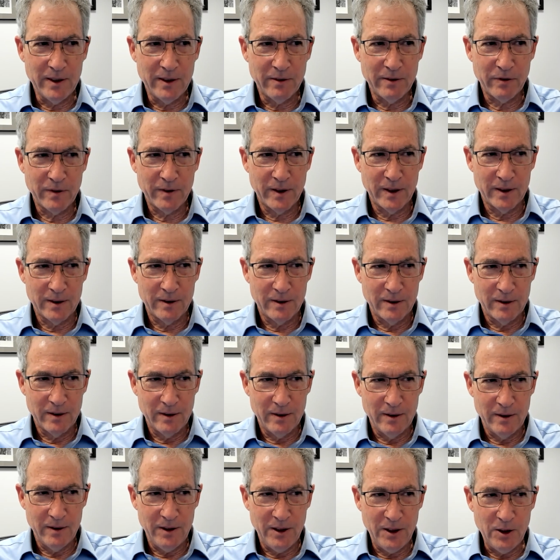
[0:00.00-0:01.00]
if the
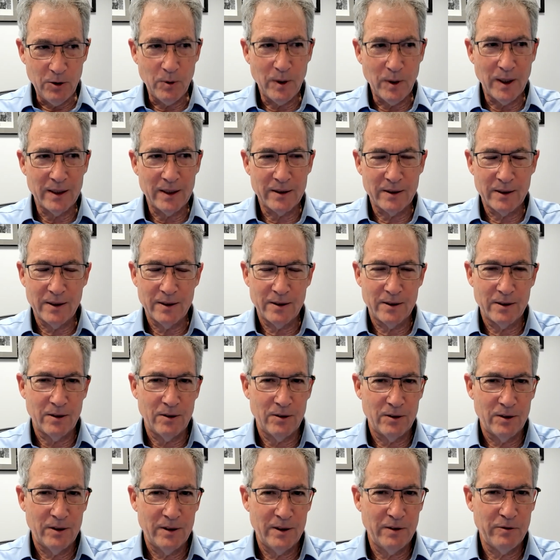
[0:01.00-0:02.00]
nuances
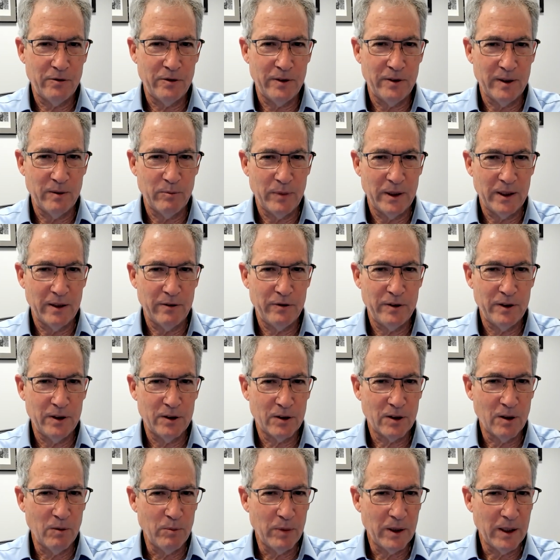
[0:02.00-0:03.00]
are different, but if you're
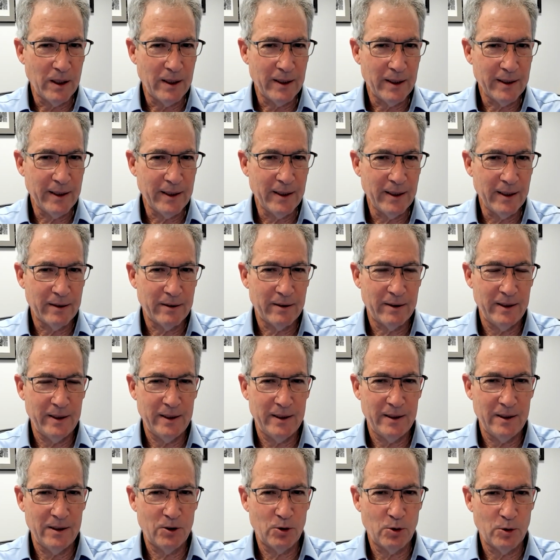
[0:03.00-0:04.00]
complying at
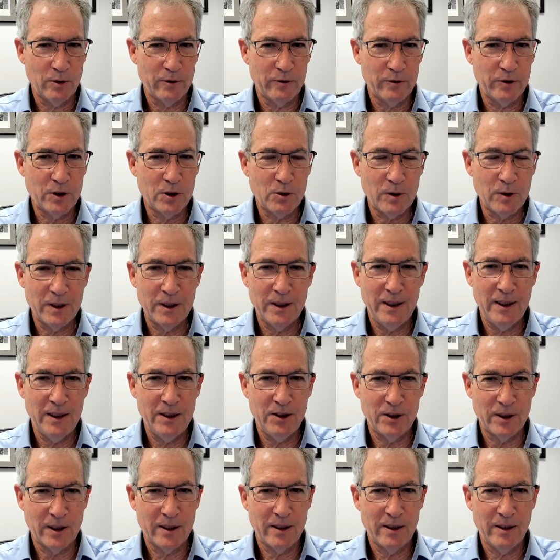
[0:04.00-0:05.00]
the sort of
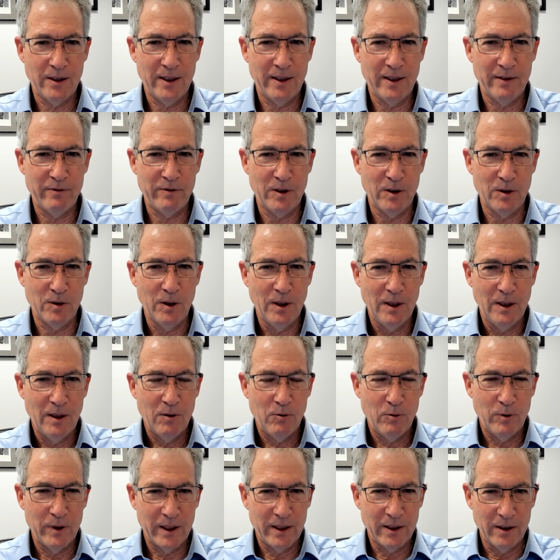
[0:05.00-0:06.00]
strategic level
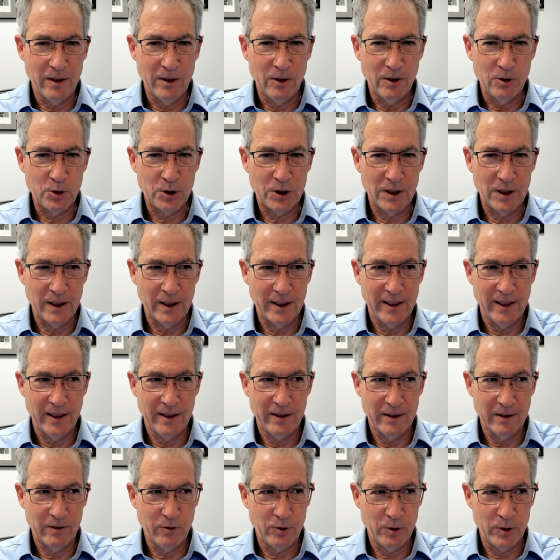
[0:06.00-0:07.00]
with the notion,
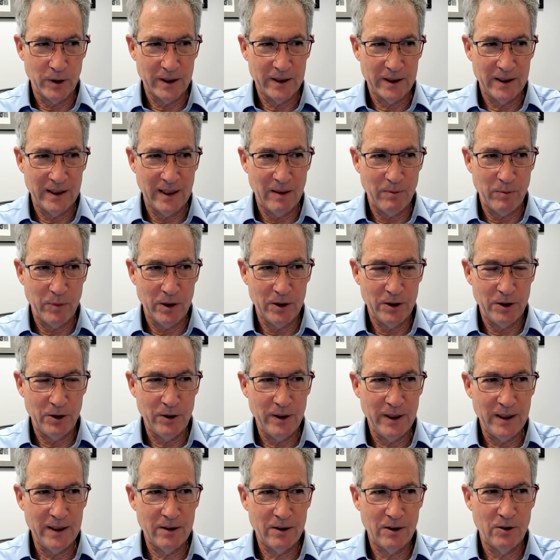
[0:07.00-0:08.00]
again, that, for example, you
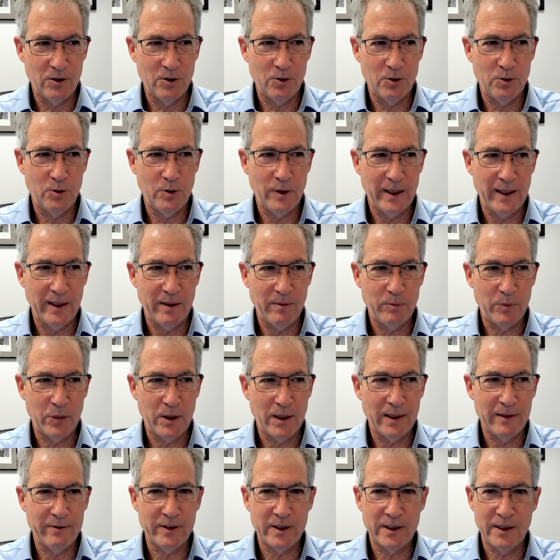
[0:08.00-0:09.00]
need to do a
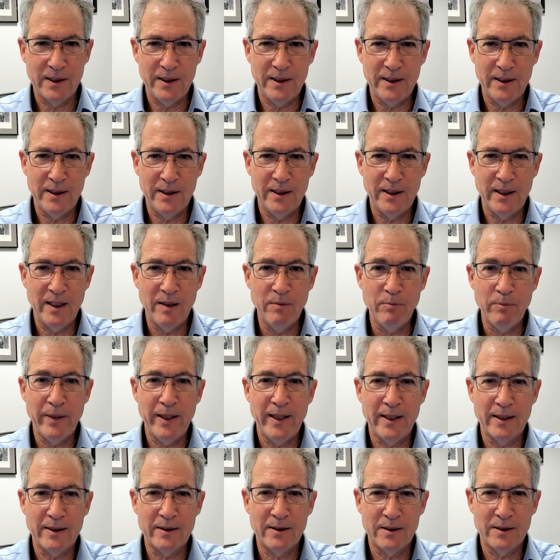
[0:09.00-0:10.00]
privacy
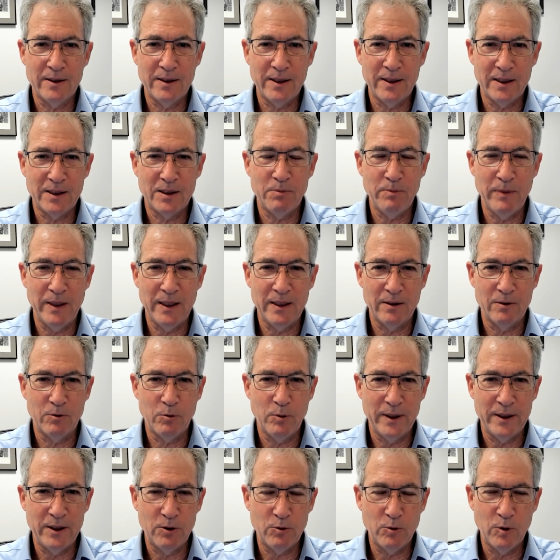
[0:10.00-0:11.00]
impact assessment
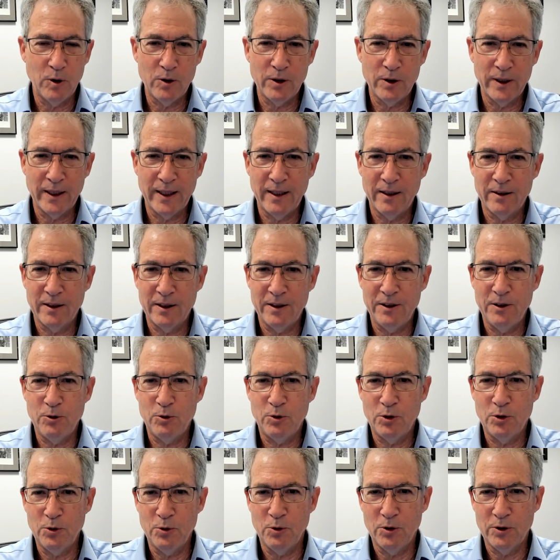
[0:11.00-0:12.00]
when you're rolling out a new
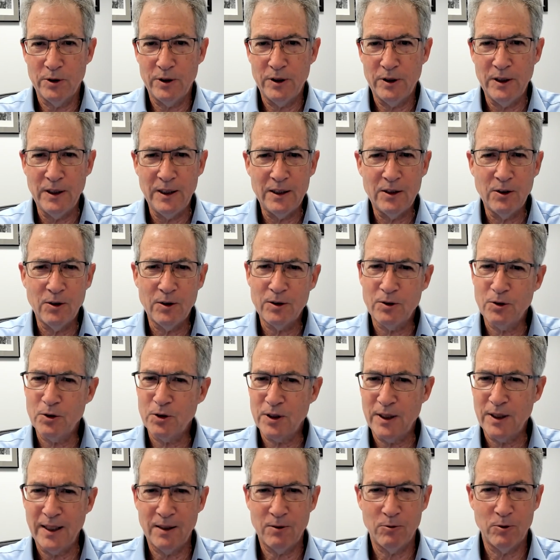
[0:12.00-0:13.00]
tool, you need to
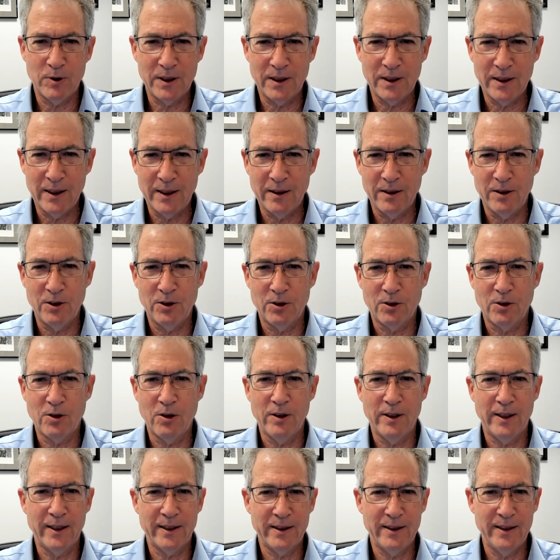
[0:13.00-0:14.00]
understand what data you're
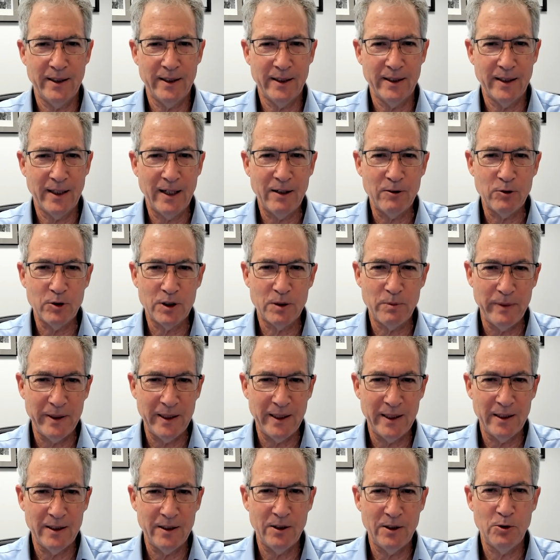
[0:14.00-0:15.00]
collecting, how it's
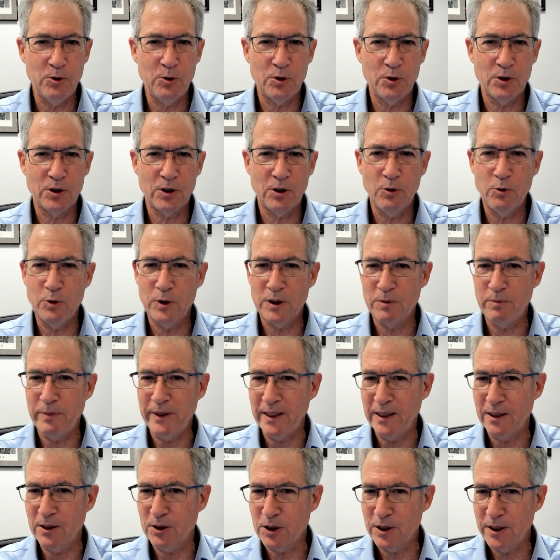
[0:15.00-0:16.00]
being used, who it's
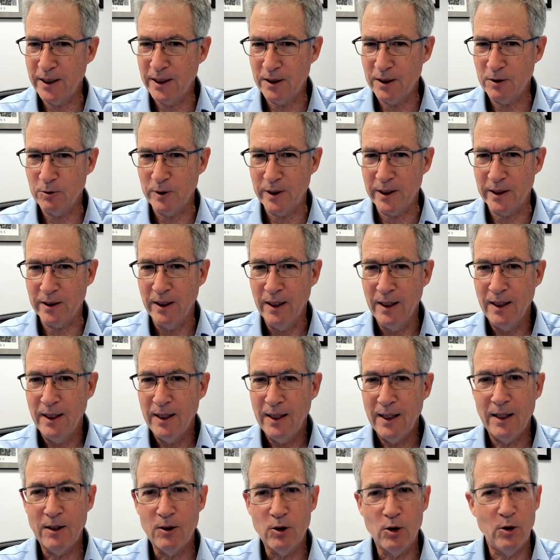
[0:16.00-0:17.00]
being shared with,
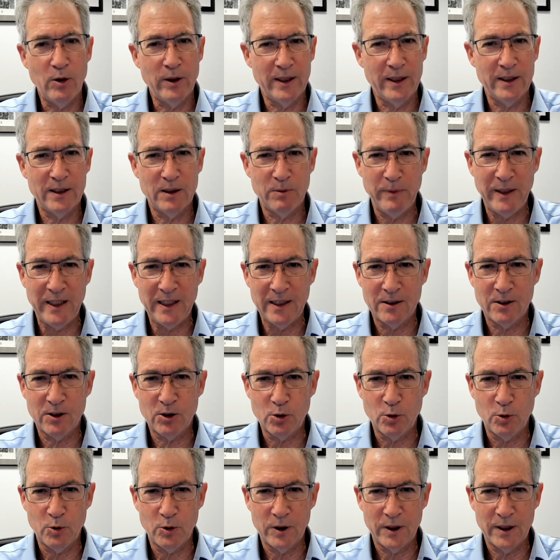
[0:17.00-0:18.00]
how long it's being
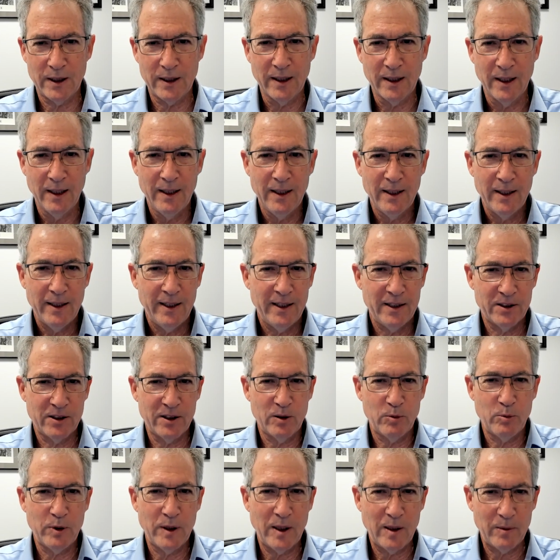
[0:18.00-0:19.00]
stored, is
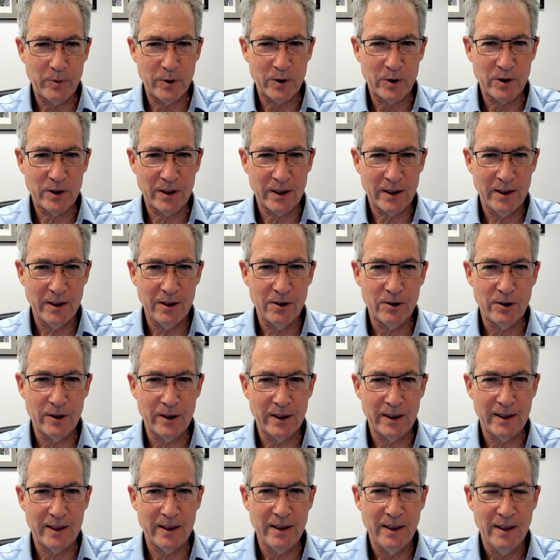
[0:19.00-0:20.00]
there proper
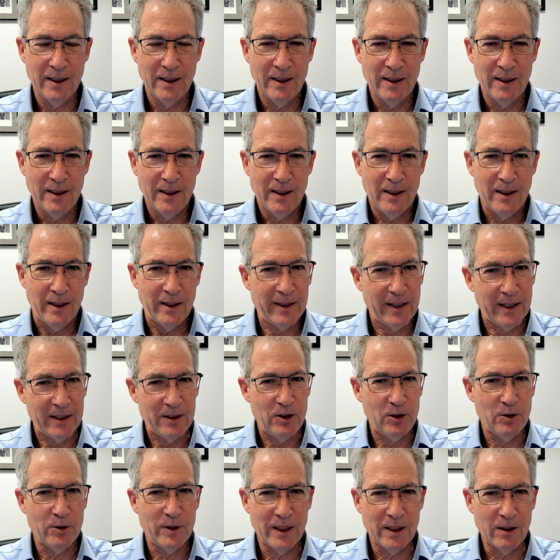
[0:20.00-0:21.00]
security? Again,
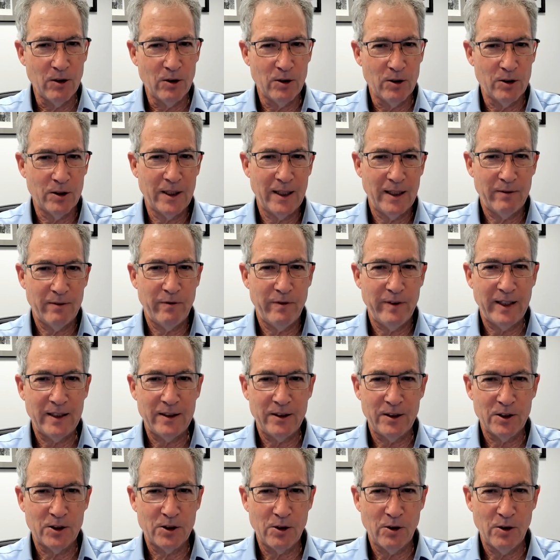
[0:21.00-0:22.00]
you can look at
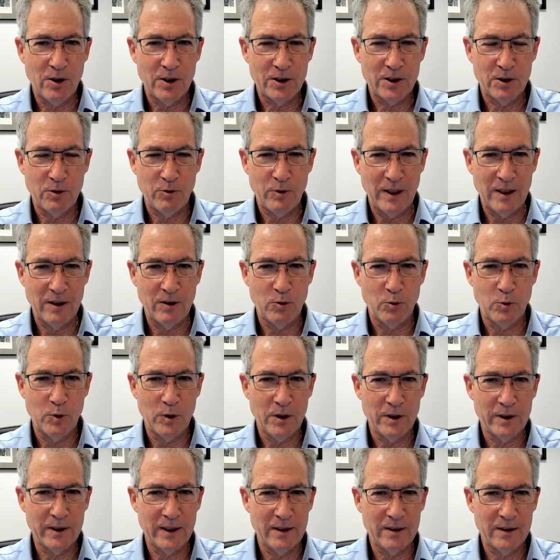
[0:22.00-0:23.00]
various laws around the
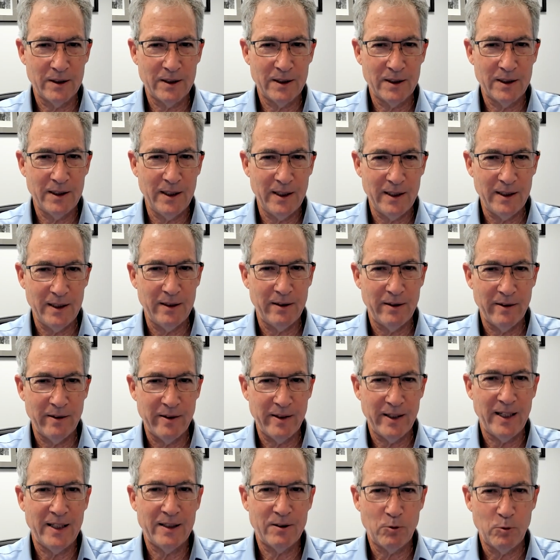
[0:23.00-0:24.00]
world and see
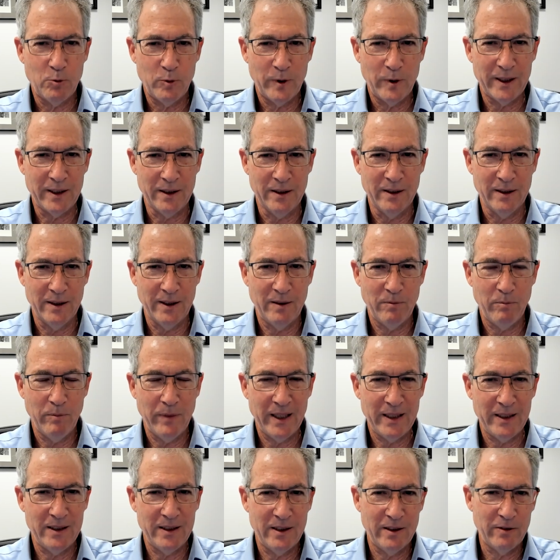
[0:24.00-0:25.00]
that written in
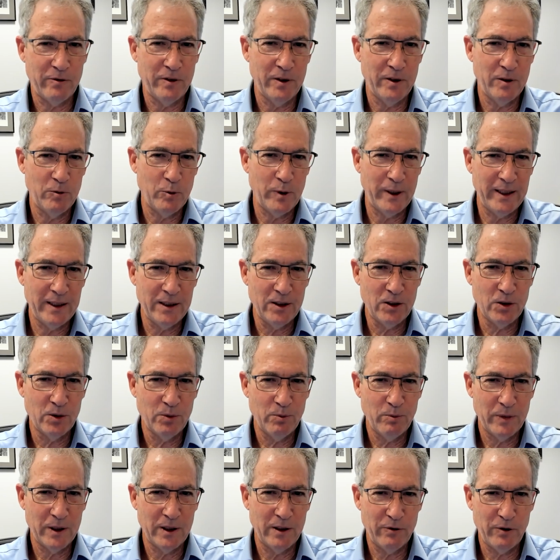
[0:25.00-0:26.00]
many different ways.
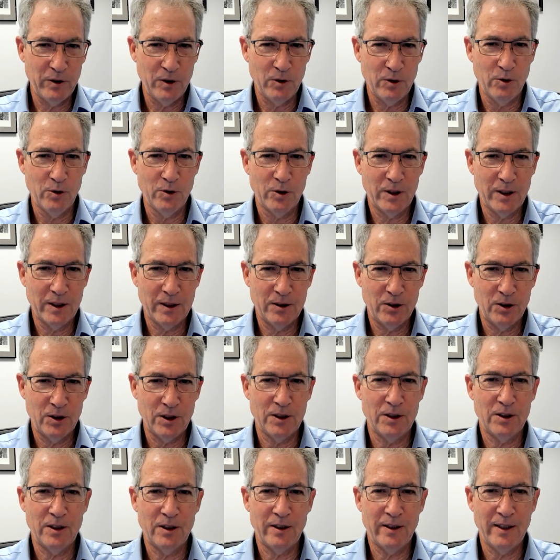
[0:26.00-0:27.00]
But if you look
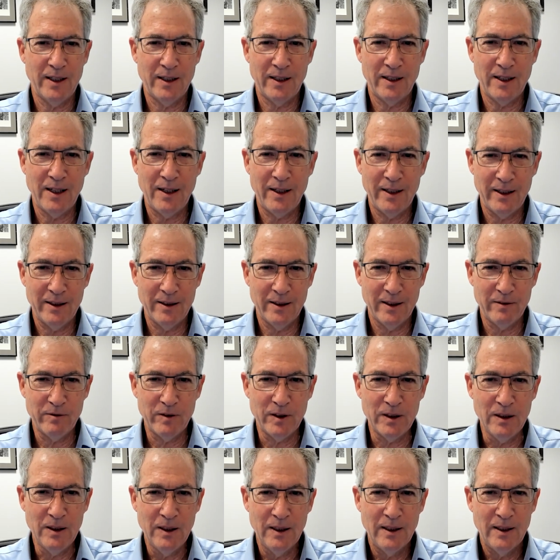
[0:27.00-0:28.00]
just at that high
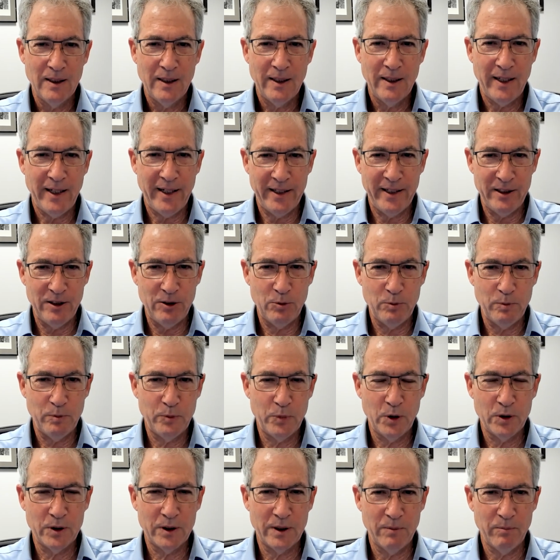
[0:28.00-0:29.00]
level, and you
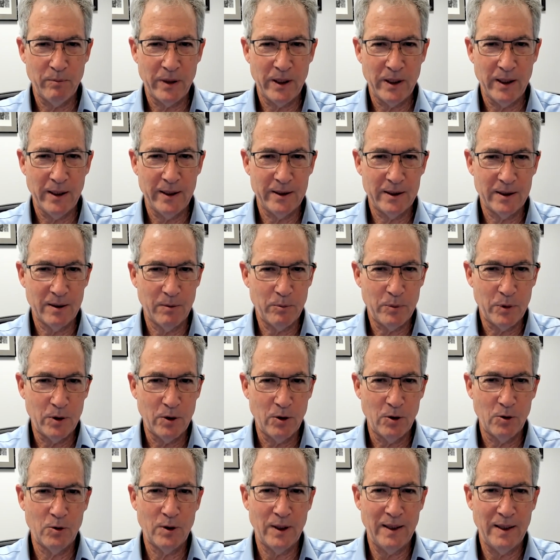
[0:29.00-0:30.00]
put in place a
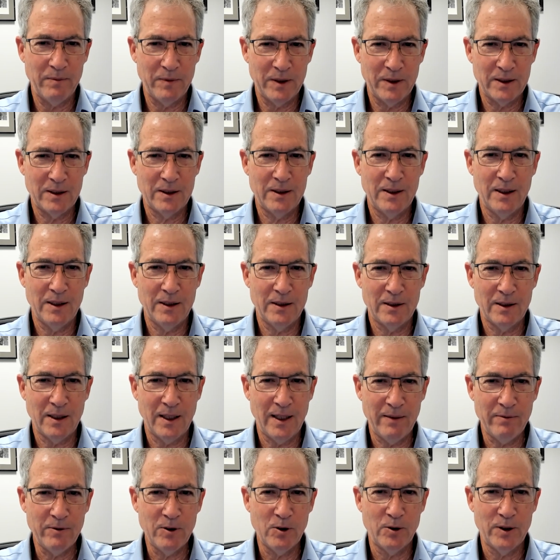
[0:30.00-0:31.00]
program that says,
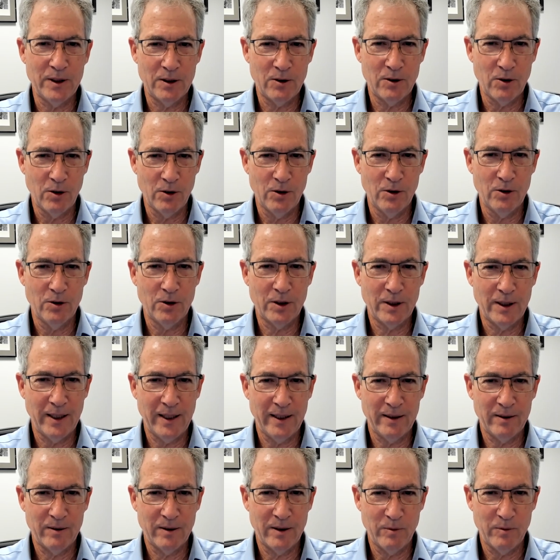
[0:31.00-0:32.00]
I'm going to look
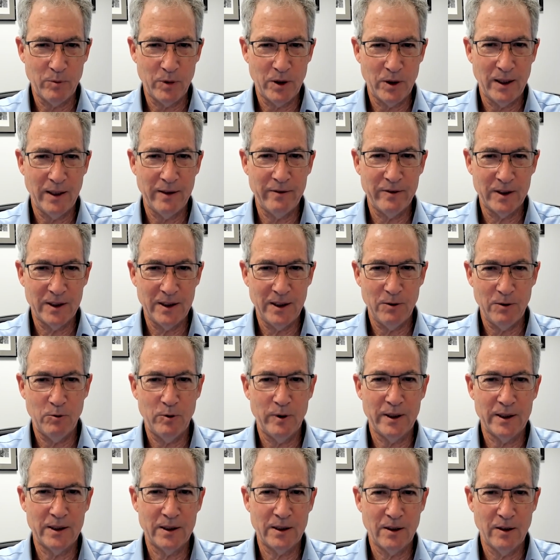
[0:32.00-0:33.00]
at the privacy
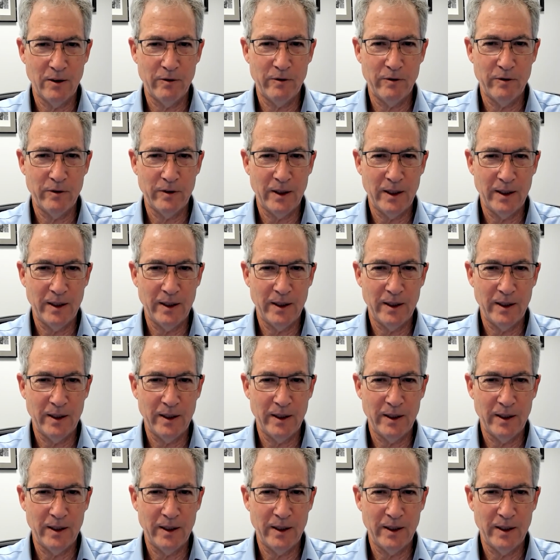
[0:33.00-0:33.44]
risk of